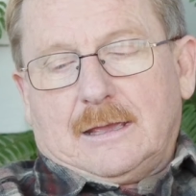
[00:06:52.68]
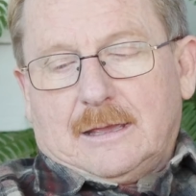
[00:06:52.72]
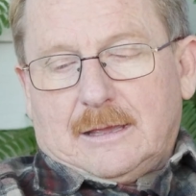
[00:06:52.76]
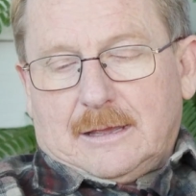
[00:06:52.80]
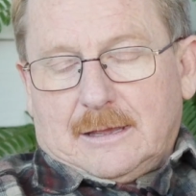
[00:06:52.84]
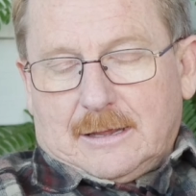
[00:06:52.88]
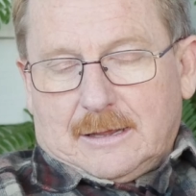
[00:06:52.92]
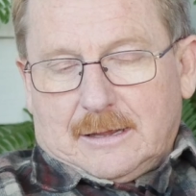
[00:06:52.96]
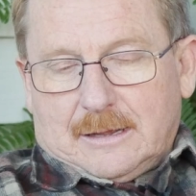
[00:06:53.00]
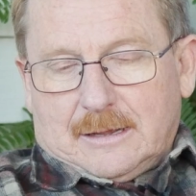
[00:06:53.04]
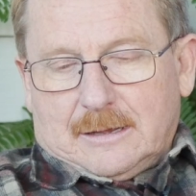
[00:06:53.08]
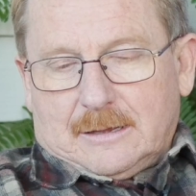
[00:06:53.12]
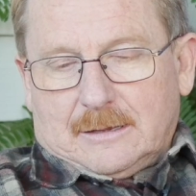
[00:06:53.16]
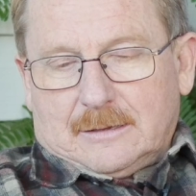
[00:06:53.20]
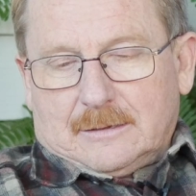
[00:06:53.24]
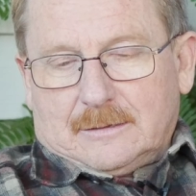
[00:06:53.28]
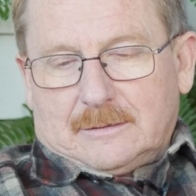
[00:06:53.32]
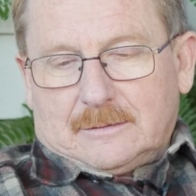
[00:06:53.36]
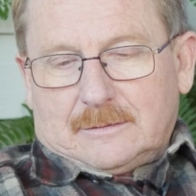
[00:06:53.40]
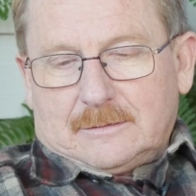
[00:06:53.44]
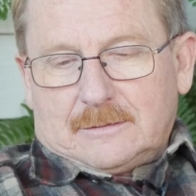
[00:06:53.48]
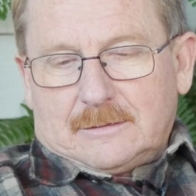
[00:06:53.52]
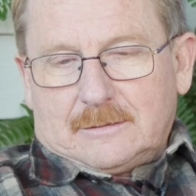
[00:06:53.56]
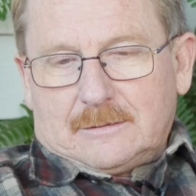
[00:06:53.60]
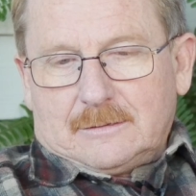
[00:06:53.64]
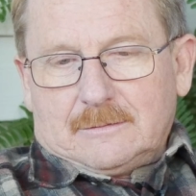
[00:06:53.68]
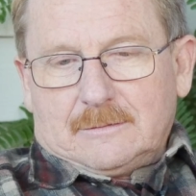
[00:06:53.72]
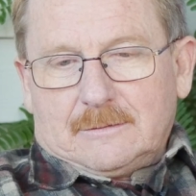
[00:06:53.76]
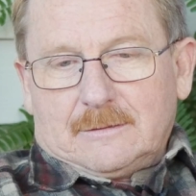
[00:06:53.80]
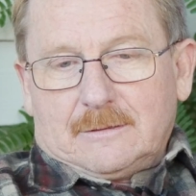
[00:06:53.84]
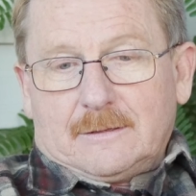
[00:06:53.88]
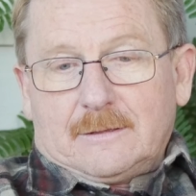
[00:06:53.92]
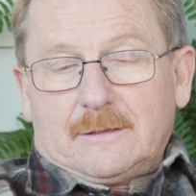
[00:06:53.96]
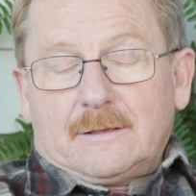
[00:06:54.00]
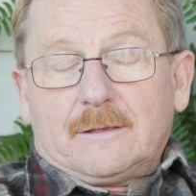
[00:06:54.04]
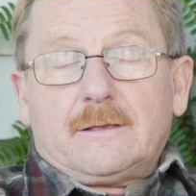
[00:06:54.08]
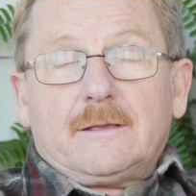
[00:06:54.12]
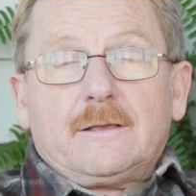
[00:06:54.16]
And
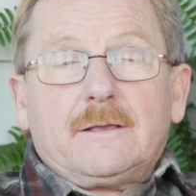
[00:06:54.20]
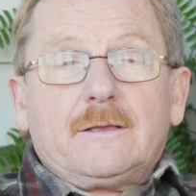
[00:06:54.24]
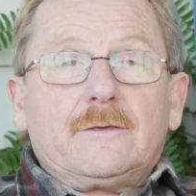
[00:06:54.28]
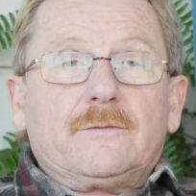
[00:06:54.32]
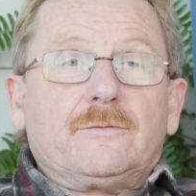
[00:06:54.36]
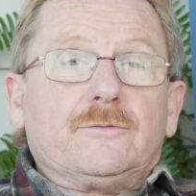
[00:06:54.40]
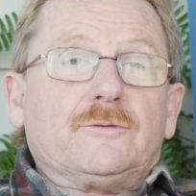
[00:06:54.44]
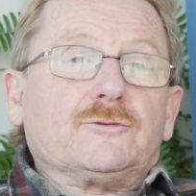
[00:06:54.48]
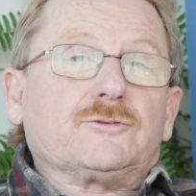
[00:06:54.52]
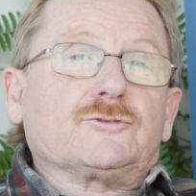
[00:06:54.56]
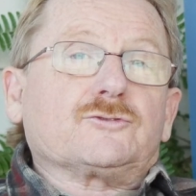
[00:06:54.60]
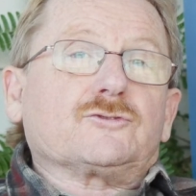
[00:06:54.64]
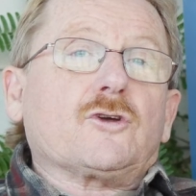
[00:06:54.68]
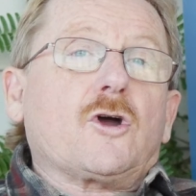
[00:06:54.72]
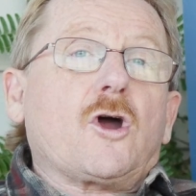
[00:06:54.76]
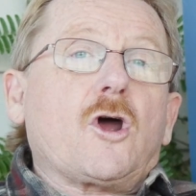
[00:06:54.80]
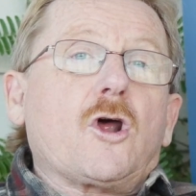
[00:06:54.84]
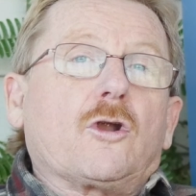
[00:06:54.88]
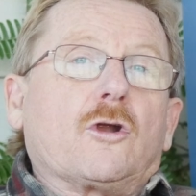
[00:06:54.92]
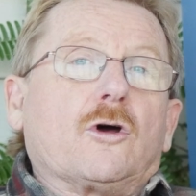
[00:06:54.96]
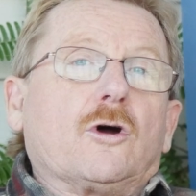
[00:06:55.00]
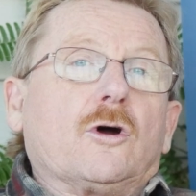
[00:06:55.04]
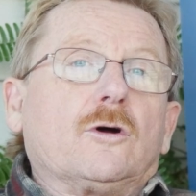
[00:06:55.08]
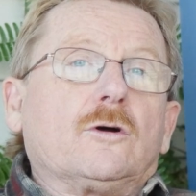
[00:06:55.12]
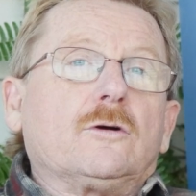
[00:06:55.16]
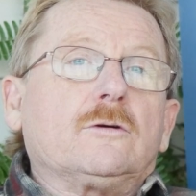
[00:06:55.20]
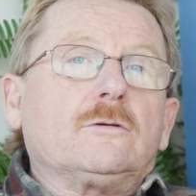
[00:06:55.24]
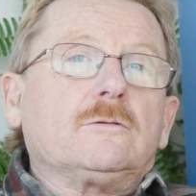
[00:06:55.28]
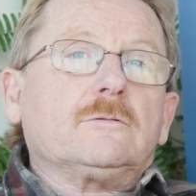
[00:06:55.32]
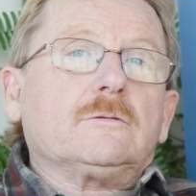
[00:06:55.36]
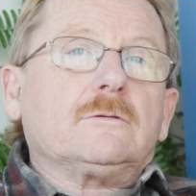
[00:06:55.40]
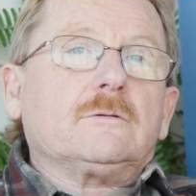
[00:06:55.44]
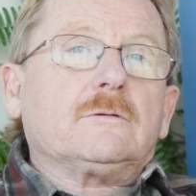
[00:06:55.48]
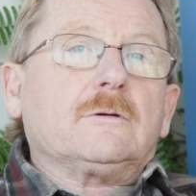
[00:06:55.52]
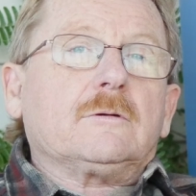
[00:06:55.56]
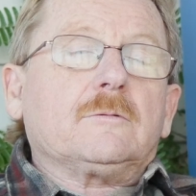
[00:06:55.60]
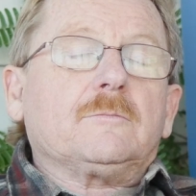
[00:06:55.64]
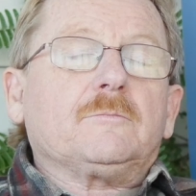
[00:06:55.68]
the sorrow
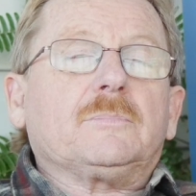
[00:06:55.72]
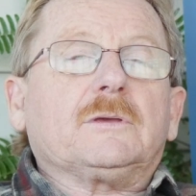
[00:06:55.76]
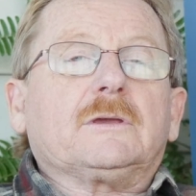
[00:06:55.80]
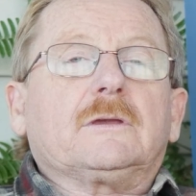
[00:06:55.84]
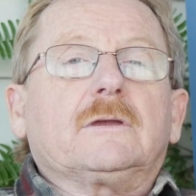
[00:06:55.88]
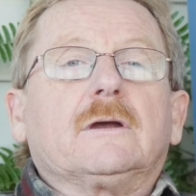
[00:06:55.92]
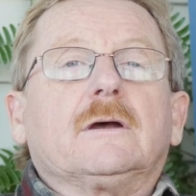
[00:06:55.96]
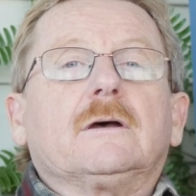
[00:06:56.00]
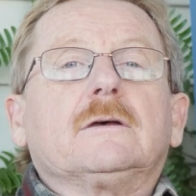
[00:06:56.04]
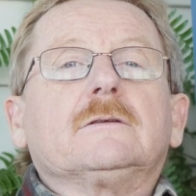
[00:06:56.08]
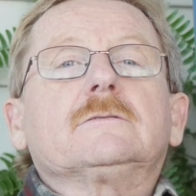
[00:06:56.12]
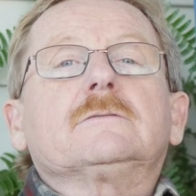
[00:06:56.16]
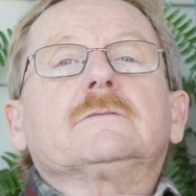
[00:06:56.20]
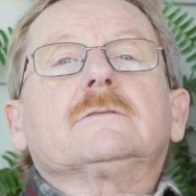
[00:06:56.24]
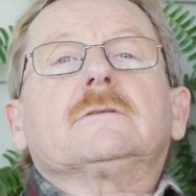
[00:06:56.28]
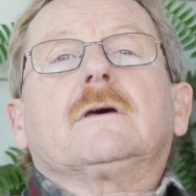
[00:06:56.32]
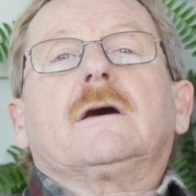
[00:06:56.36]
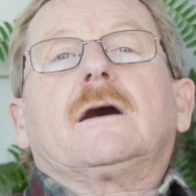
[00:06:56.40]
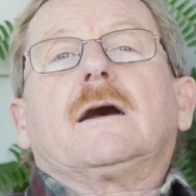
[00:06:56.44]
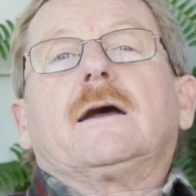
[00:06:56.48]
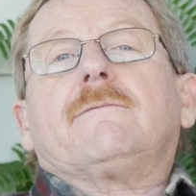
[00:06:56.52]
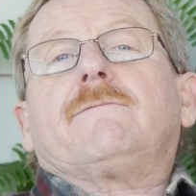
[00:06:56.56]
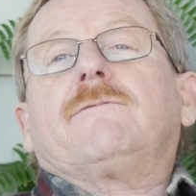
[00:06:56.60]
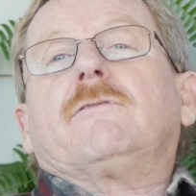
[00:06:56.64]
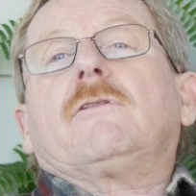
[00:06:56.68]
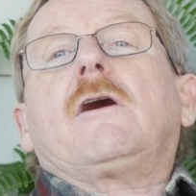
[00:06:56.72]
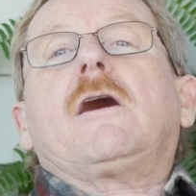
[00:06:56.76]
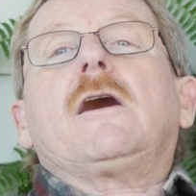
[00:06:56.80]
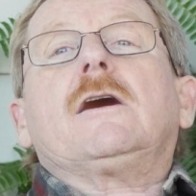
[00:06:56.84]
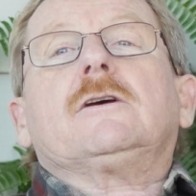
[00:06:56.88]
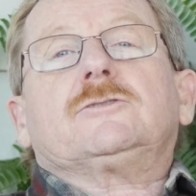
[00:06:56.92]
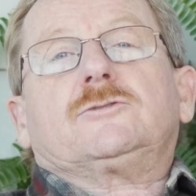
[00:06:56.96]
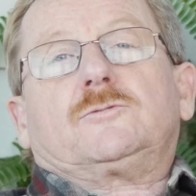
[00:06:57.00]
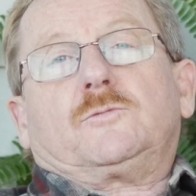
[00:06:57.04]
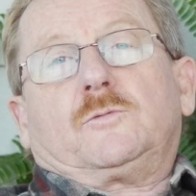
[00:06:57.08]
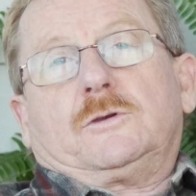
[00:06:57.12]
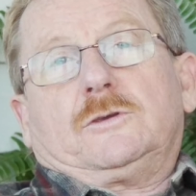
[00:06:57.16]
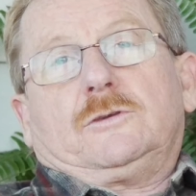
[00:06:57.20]
because I've
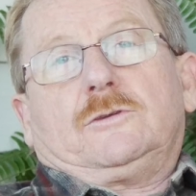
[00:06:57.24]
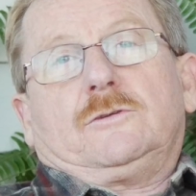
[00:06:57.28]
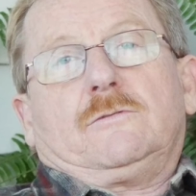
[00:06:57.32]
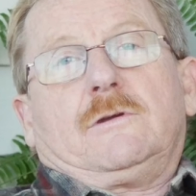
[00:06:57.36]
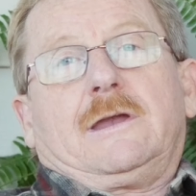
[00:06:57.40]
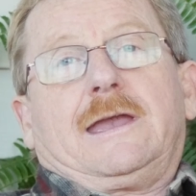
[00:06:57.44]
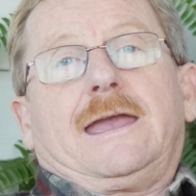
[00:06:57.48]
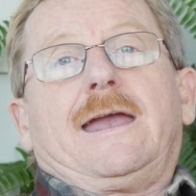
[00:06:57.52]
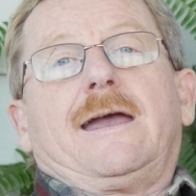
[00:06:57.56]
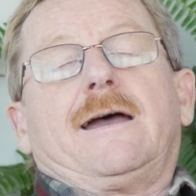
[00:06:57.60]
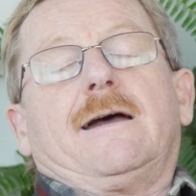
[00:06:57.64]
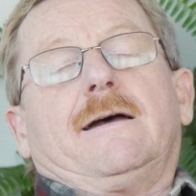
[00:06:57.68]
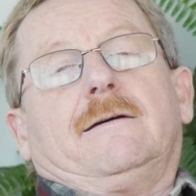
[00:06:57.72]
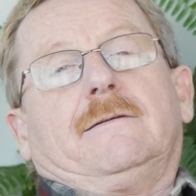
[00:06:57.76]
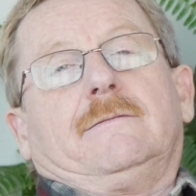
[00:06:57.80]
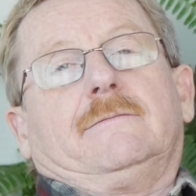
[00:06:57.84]
lost what you have.